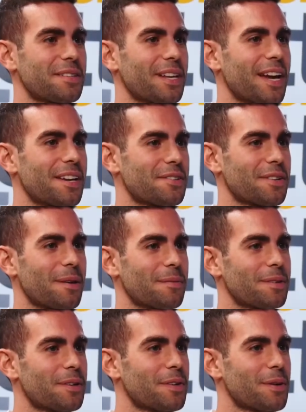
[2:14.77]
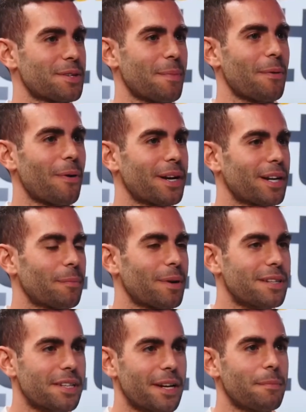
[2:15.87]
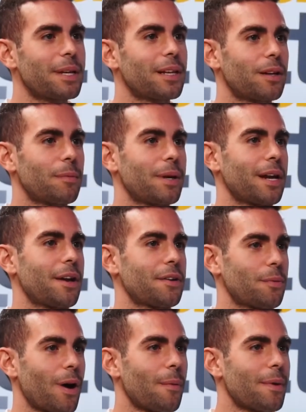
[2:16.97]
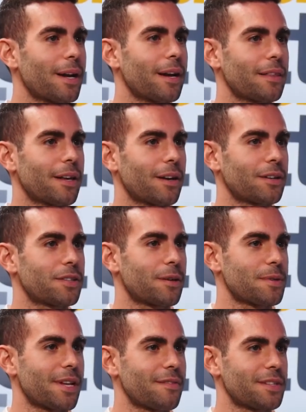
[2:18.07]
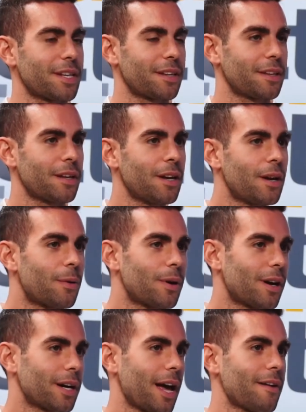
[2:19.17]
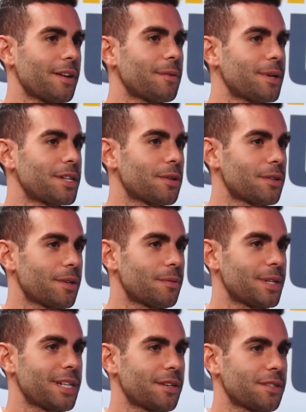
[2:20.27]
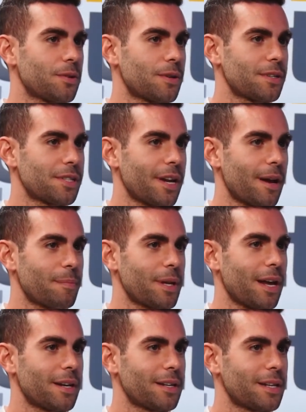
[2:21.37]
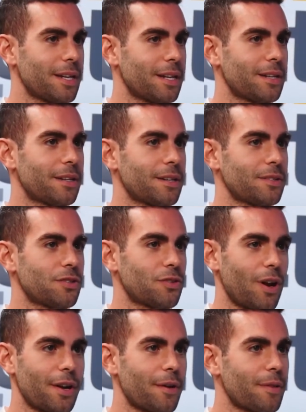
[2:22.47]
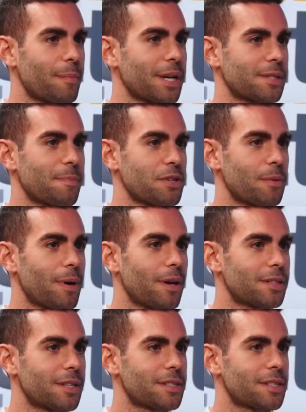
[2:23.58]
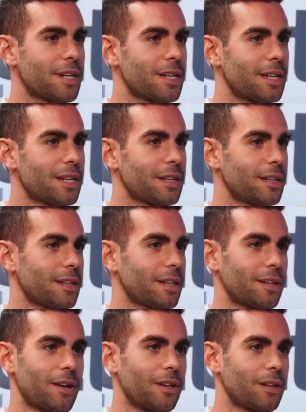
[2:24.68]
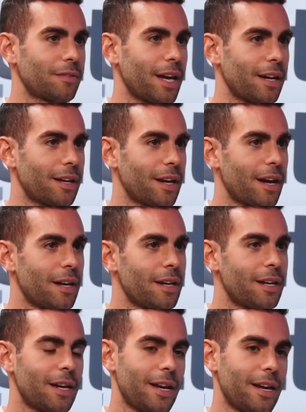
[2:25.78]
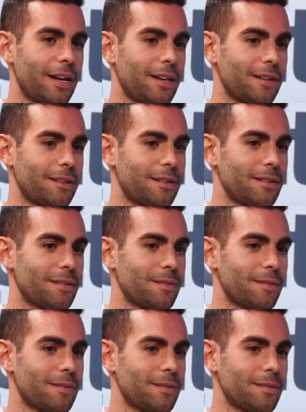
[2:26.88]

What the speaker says: the answer that your viewers might want to hear, but it's going to be a little bit underwhelming, I think, October 17th. We're not going to have any retail stores set up yet in Toronto, the biggest metropolitan city in all of Canada. And